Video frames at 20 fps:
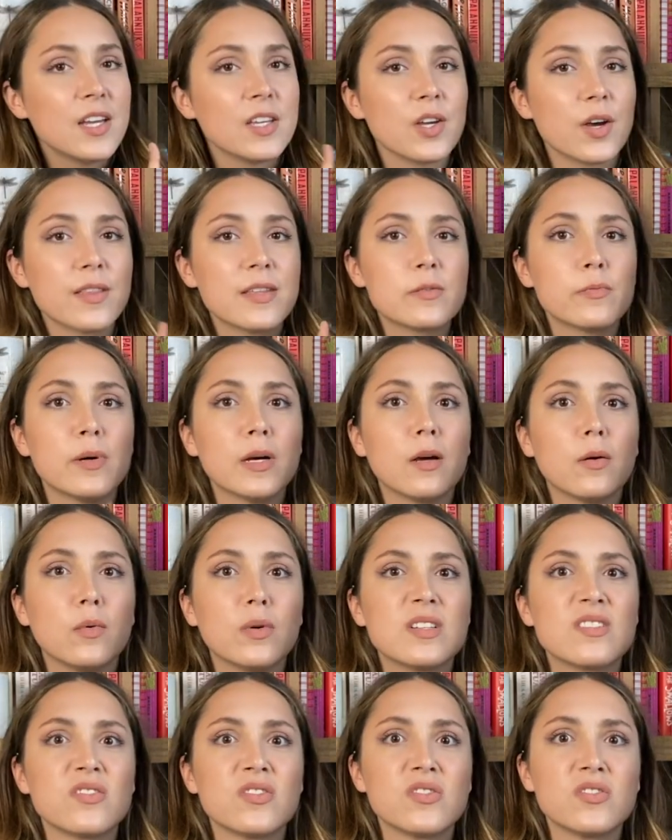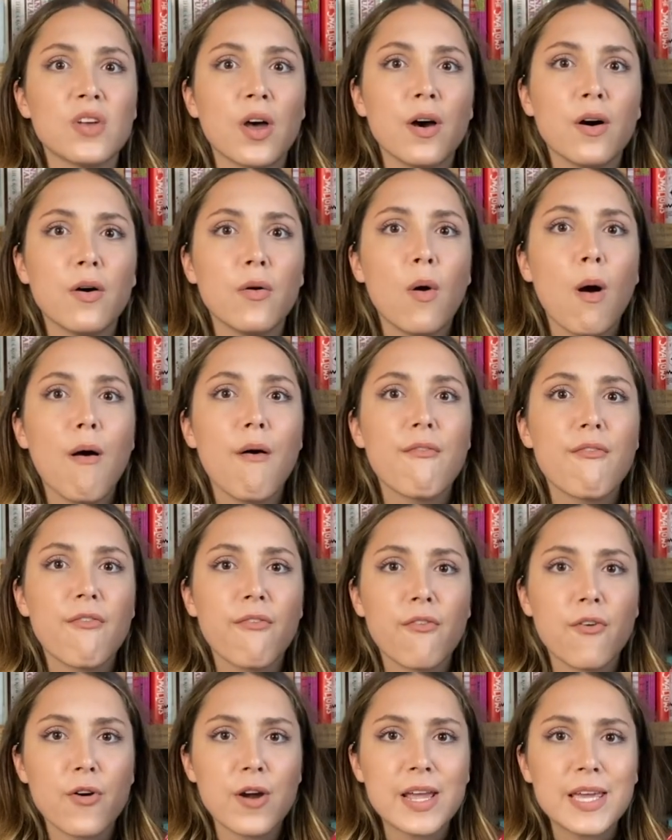Y'all, this book was so
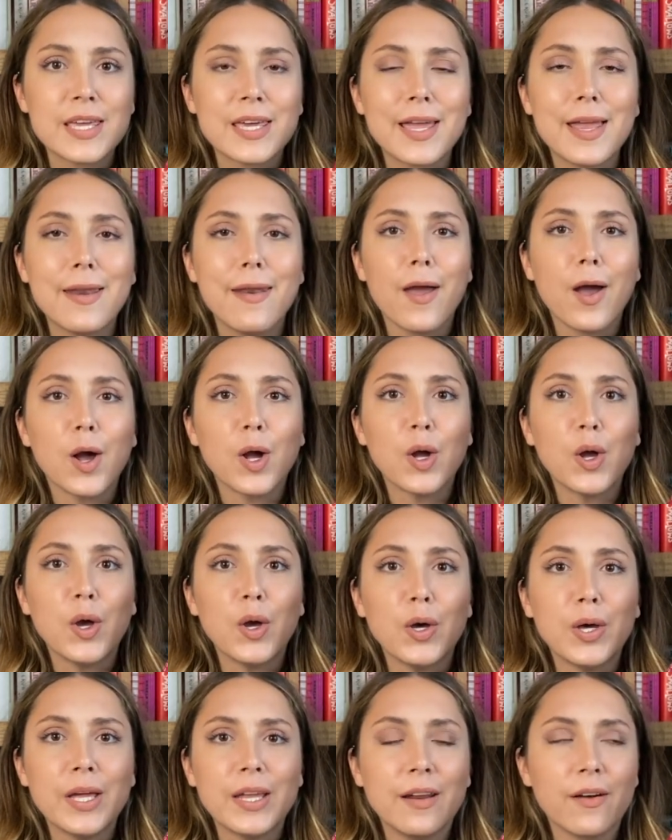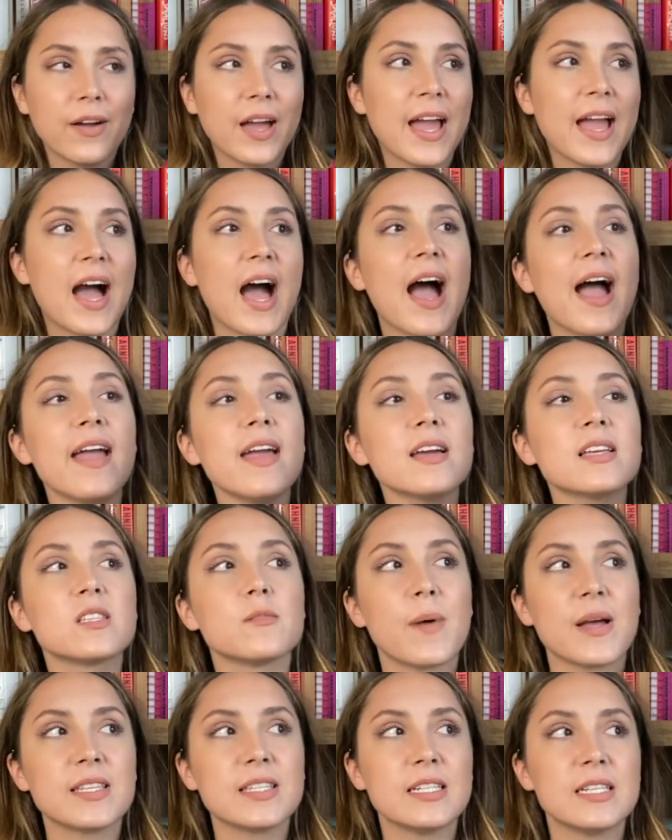freaking good, okay? I
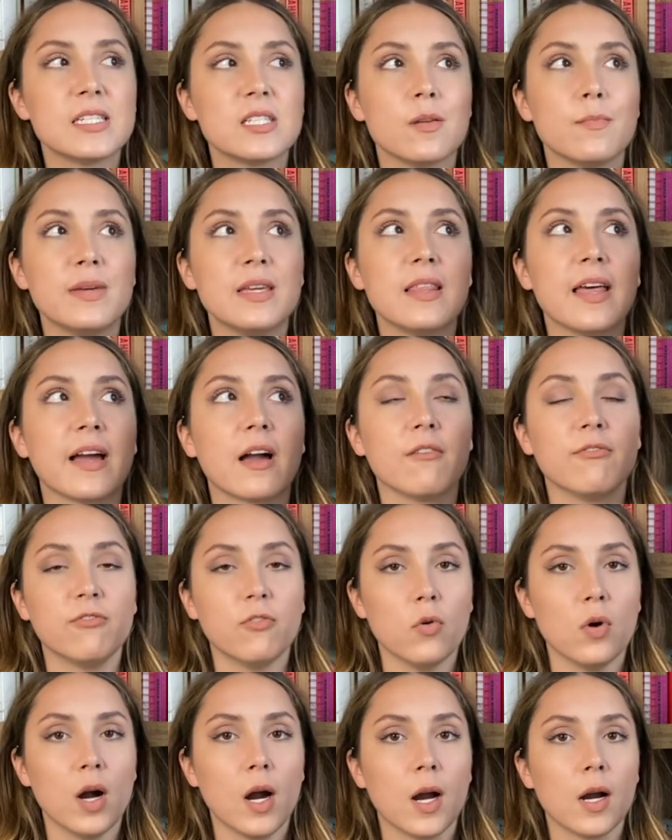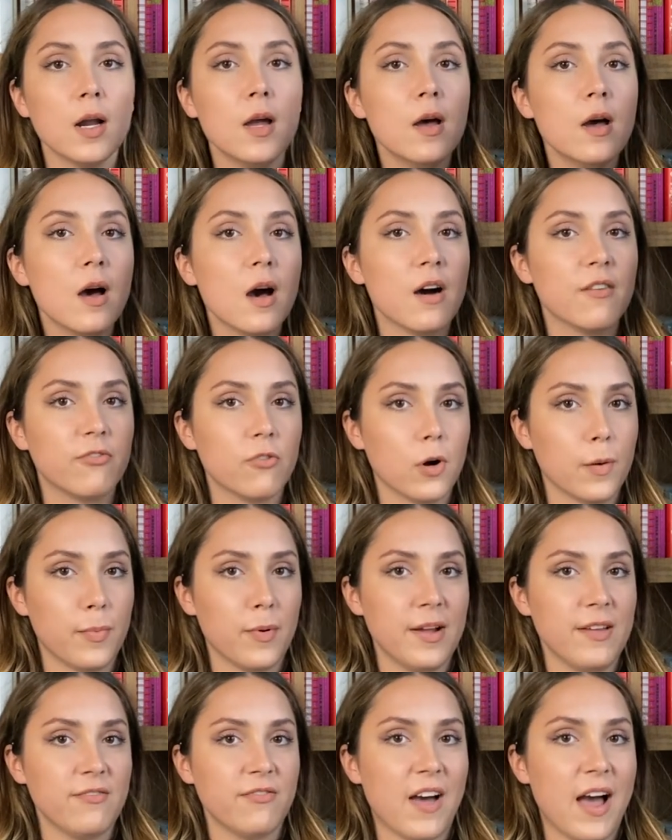expected it to be like a
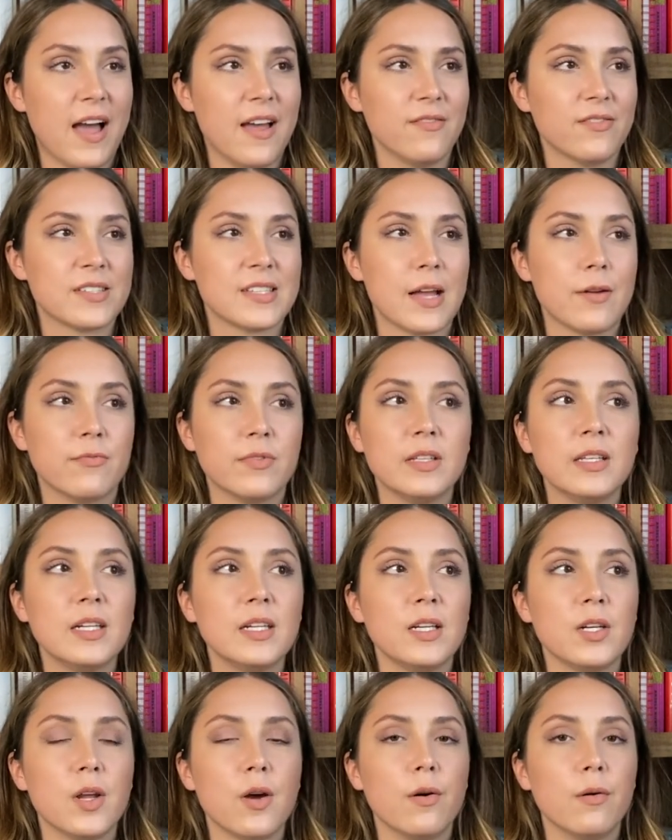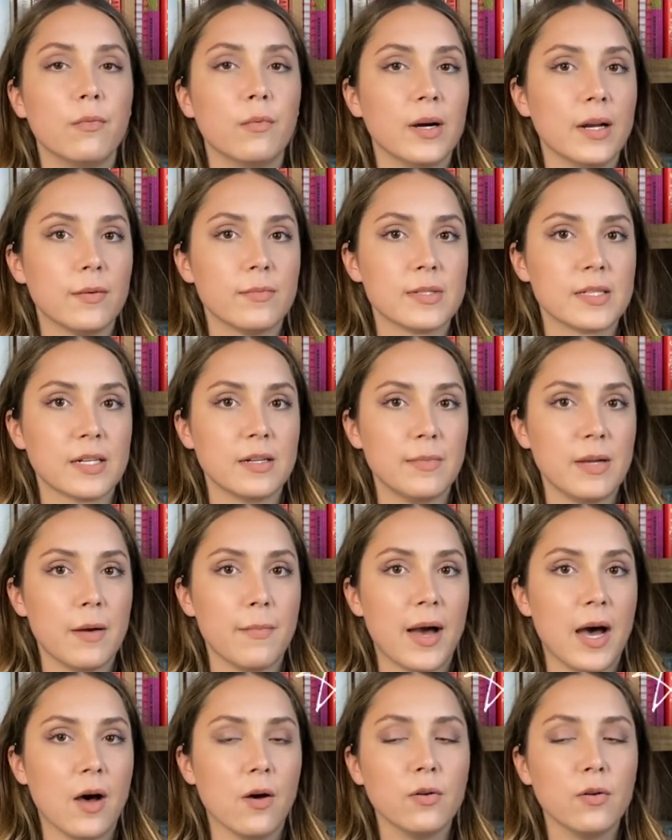4.5, because I really didn't know what it was gonna be about.